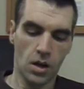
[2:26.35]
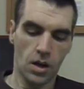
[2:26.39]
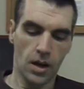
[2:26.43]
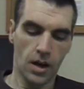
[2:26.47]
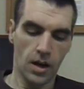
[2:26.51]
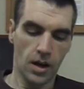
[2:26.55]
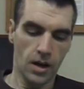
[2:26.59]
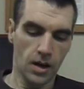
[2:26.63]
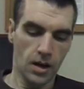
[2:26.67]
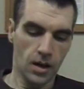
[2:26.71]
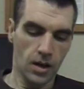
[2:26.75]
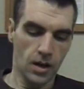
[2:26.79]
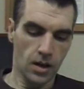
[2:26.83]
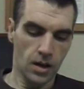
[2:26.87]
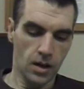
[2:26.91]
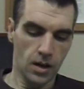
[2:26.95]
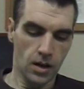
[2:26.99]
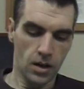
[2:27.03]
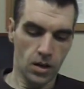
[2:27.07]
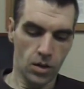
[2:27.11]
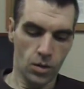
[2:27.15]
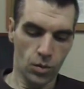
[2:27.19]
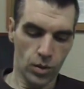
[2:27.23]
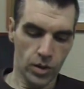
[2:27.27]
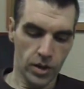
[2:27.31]

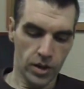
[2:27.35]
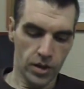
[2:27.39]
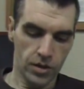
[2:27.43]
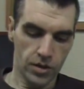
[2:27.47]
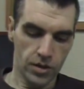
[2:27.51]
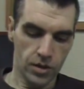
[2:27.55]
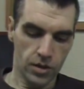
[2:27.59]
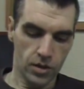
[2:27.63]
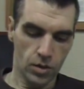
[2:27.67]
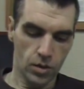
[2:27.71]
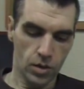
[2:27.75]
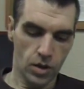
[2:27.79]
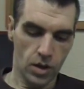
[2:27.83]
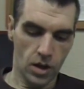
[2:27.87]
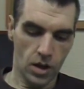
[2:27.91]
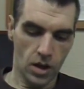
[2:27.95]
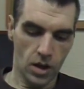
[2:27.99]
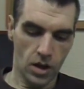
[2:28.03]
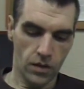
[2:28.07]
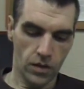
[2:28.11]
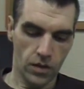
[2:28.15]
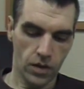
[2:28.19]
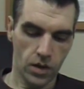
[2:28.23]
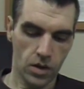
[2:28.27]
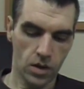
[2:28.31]
What else do we
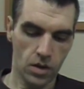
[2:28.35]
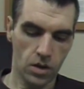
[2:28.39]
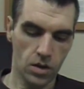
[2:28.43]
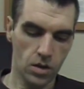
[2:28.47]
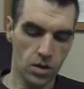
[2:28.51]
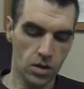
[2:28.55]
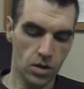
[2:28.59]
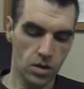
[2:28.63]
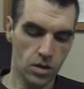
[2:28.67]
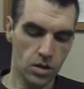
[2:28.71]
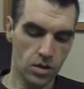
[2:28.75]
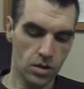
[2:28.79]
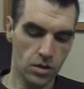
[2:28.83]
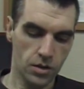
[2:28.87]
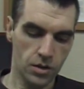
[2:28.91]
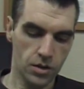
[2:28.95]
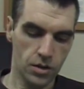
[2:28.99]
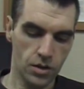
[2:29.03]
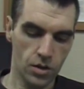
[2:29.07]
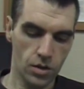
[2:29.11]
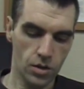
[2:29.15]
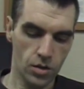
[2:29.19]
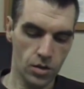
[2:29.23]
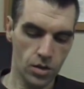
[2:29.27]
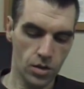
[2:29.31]
have here?
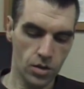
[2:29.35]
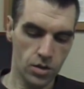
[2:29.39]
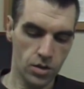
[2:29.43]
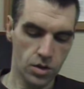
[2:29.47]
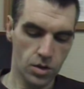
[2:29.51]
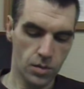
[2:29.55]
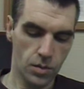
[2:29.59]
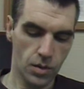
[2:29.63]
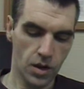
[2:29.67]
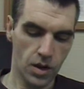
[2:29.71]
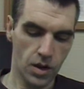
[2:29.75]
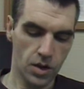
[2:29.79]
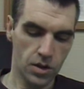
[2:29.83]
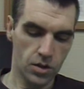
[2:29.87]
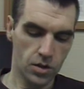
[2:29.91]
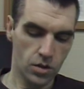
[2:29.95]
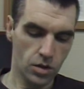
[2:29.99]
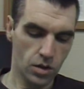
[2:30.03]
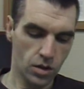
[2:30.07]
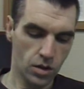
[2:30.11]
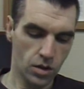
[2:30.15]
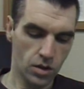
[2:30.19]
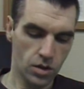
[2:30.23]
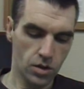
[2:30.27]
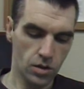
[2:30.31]
So you should be
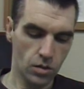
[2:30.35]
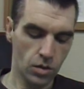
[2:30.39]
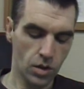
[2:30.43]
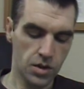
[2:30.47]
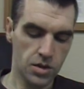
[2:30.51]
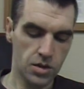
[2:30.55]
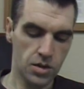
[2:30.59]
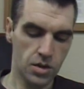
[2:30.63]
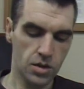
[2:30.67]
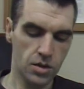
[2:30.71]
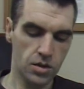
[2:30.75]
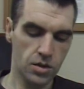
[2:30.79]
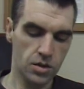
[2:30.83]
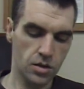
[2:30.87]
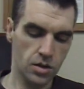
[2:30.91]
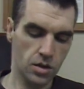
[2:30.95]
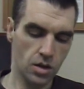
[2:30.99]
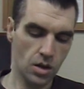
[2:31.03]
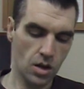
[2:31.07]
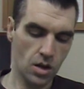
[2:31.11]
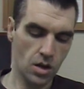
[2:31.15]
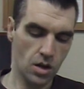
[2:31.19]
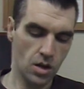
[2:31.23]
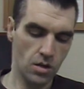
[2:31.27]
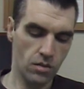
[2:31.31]
answering these questions.
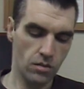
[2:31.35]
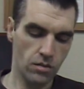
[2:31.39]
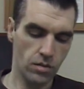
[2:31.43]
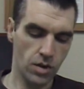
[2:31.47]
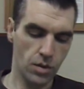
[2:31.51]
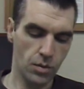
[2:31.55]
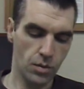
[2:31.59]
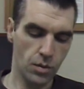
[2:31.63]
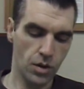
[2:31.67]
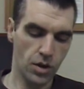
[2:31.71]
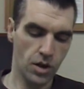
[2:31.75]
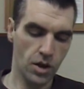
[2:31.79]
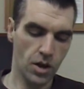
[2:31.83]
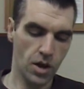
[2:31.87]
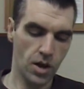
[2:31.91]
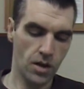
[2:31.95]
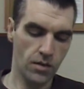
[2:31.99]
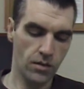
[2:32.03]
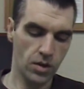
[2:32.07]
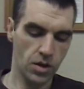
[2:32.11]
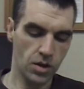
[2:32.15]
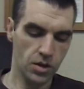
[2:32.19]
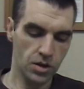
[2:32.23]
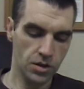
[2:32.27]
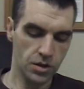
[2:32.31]
They're pretty
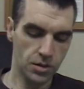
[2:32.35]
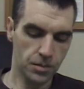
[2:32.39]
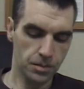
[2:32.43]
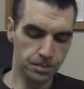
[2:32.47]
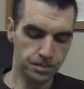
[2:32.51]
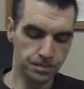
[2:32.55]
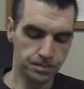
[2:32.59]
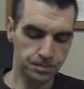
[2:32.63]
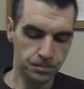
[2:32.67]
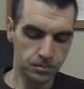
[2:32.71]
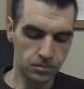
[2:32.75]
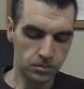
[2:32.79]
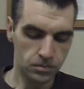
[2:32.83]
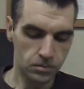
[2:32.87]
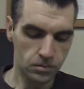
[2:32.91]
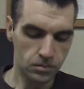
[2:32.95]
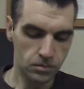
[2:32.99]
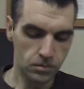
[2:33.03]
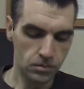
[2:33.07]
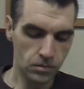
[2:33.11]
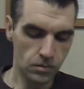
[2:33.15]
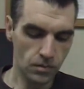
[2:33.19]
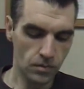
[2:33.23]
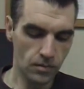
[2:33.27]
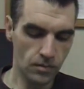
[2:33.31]
obvious.
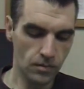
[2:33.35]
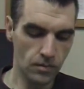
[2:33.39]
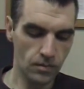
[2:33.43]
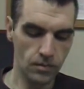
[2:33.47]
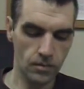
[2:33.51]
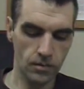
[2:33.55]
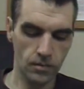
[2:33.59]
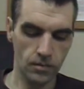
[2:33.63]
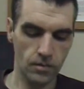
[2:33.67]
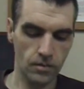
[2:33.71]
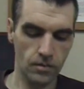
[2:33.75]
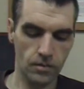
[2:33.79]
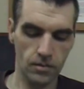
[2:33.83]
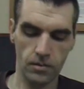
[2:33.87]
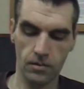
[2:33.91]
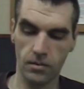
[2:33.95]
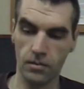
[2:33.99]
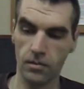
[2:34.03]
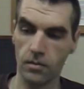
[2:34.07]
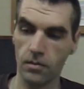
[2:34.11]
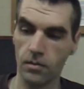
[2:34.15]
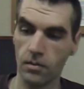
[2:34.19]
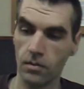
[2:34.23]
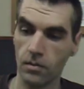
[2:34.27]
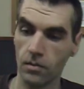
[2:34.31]

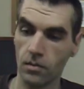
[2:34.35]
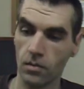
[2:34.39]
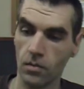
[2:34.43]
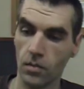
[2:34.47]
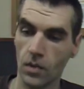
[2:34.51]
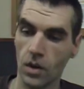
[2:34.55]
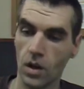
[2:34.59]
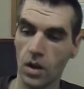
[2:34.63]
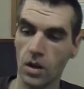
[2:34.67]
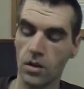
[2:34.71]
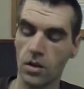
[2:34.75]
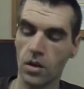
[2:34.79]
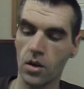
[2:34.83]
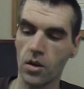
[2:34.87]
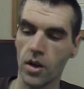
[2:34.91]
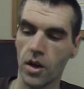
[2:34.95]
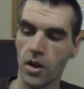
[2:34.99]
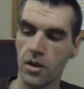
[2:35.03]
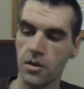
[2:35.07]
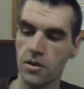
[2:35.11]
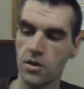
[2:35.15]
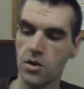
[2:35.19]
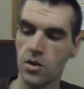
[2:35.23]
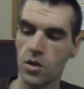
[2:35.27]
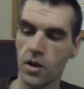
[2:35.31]

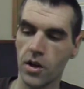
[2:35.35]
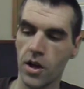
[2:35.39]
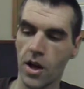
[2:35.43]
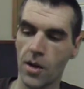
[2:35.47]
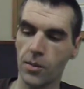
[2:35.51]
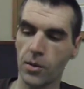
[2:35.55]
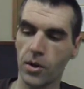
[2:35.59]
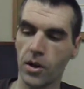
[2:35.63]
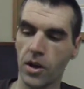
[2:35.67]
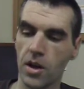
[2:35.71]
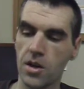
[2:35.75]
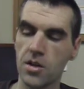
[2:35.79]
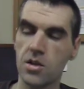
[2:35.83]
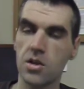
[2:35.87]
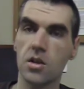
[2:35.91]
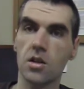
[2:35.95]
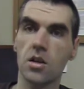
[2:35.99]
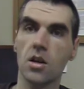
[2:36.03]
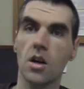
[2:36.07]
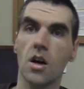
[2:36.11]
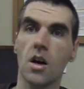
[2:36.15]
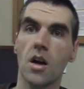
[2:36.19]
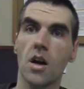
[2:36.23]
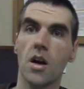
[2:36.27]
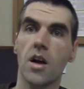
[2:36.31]
Okay, joint
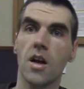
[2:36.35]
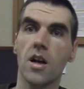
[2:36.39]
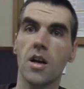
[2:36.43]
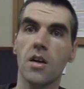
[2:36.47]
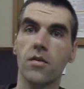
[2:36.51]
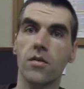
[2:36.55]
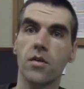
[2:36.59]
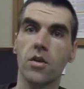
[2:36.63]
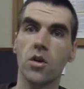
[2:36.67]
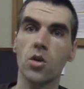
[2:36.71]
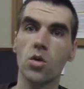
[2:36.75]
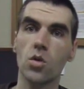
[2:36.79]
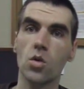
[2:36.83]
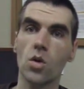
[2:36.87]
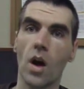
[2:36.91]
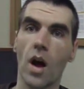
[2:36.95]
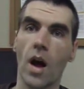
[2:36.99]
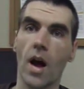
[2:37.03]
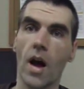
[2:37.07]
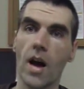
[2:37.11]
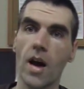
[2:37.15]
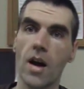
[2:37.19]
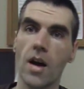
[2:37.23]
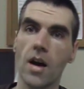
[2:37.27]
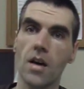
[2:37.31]
application. If you
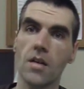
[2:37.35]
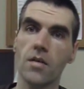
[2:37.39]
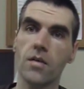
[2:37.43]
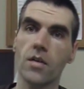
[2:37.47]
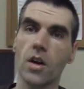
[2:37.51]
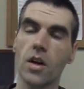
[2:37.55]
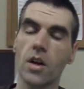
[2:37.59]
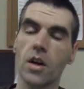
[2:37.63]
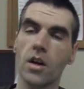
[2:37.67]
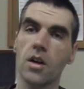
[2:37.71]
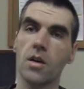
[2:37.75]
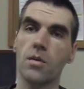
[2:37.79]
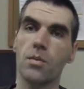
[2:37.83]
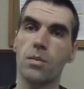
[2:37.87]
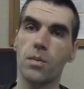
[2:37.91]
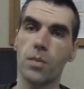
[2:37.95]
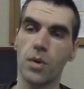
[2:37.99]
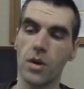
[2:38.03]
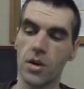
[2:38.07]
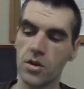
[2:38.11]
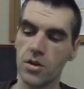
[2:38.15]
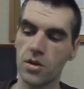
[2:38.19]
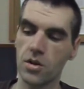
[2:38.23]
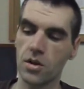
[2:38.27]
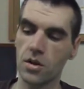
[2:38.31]
have a
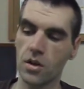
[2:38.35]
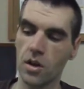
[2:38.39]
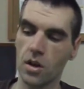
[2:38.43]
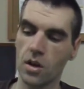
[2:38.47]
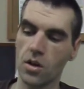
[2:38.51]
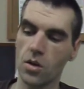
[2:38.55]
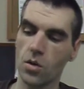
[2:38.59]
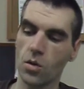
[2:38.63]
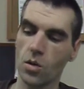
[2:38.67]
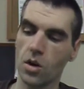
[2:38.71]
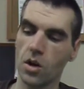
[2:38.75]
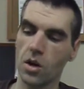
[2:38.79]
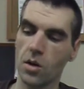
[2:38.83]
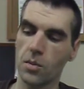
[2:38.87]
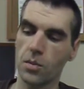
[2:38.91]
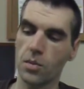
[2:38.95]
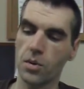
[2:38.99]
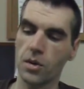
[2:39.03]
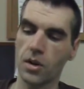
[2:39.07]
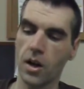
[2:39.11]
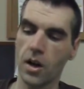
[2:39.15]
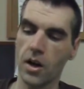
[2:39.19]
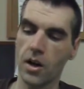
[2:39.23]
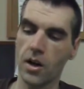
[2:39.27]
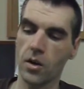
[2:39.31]
person that you are
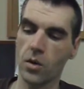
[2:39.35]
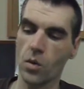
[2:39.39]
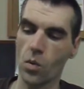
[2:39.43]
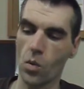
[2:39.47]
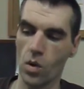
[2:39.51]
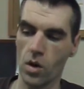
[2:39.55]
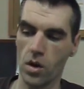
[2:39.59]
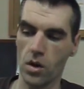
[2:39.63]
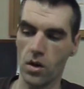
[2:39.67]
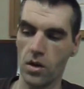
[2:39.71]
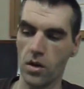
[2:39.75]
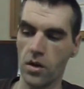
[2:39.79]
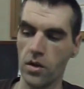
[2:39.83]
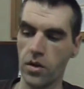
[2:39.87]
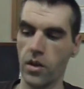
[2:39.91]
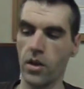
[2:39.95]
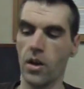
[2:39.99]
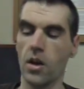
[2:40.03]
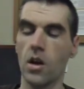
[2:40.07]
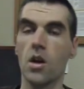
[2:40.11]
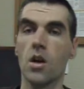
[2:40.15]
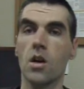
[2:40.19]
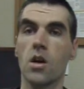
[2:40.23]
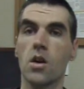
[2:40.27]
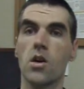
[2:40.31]
applying with,
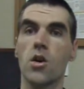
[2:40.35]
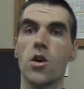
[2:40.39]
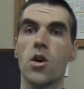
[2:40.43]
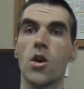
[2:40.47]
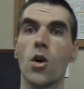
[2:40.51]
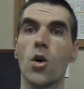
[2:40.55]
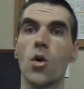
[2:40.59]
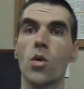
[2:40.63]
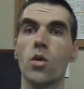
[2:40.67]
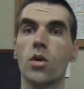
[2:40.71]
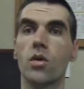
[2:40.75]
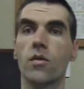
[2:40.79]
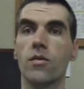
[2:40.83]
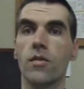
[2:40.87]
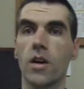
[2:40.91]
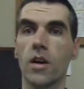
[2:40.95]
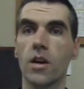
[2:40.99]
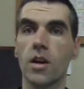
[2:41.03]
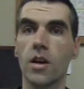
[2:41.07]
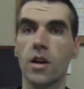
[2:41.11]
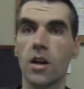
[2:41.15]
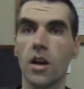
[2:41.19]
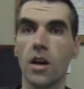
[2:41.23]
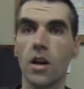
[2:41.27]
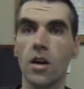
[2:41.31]
note
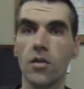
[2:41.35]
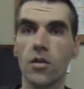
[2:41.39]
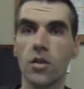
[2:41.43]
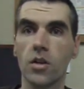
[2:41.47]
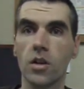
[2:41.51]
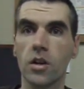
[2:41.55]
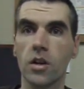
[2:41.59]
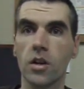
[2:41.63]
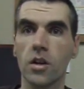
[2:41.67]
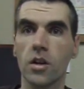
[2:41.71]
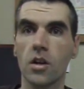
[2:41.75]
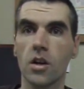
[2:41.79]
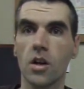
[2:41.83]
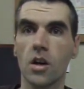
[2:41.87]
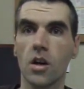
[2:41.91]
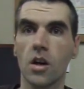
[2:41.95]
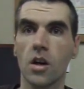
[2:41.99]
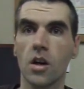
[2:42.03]
very carefully.